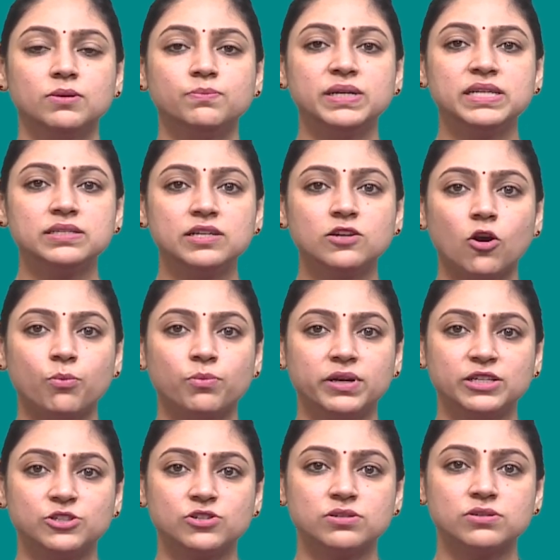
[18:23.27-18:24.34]
Basic
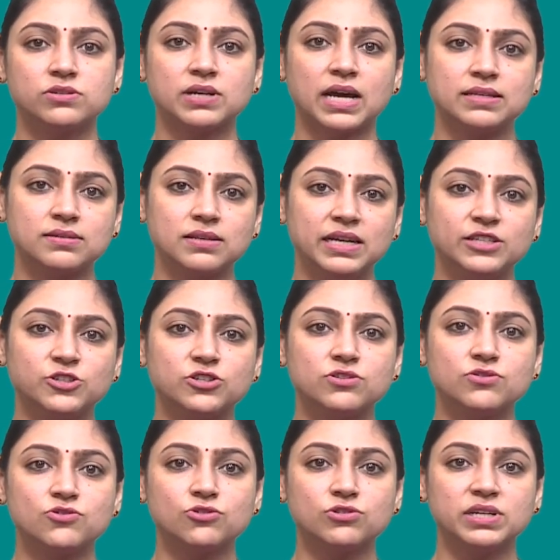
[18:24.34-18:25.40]
operations,
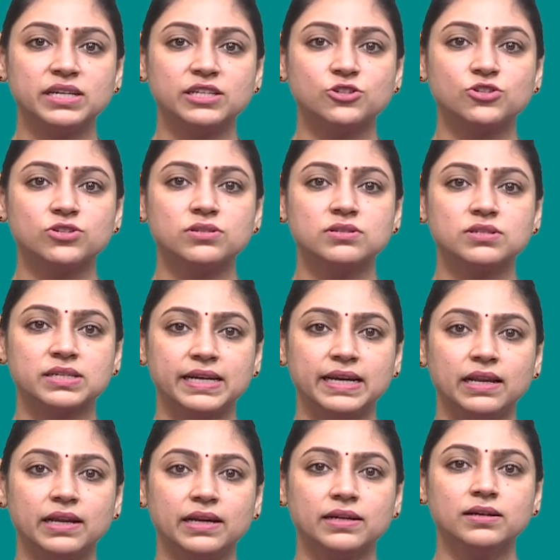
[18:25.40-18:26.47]
translation, rotation,
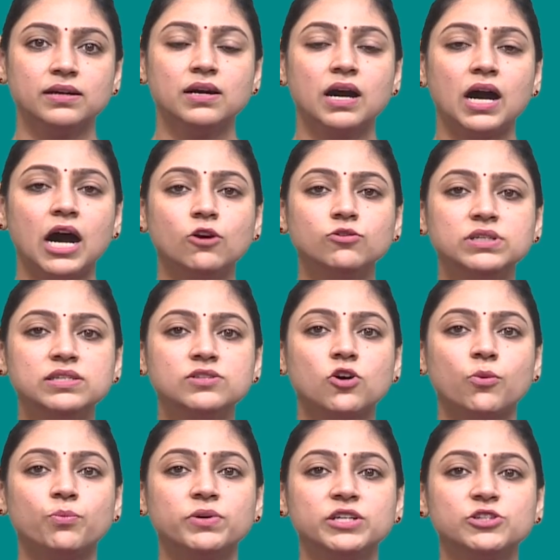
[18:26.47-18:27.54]
scaling, how these
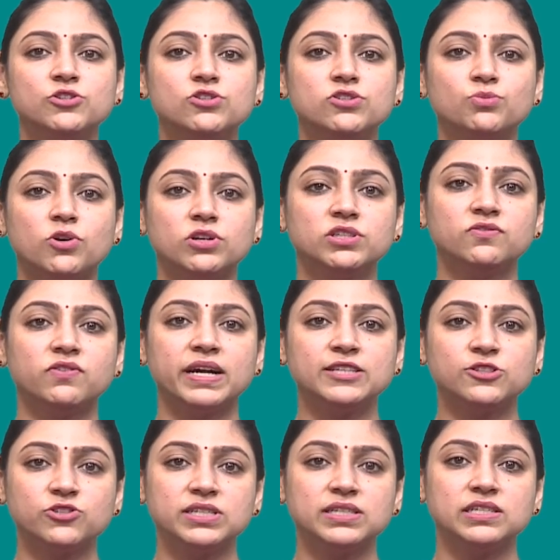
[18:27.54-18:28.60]
operations modify
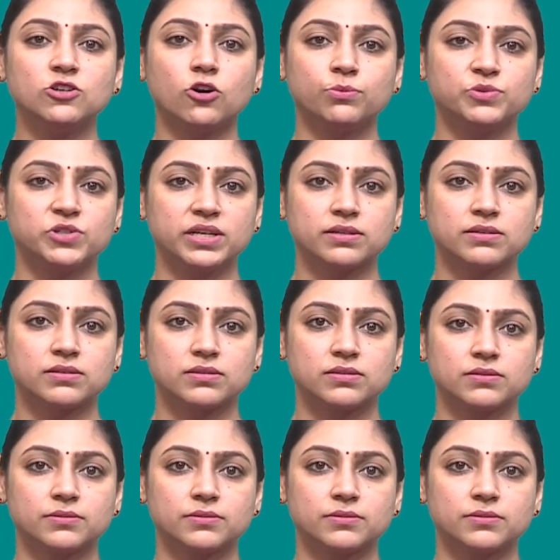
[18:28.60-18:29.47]
3D objects.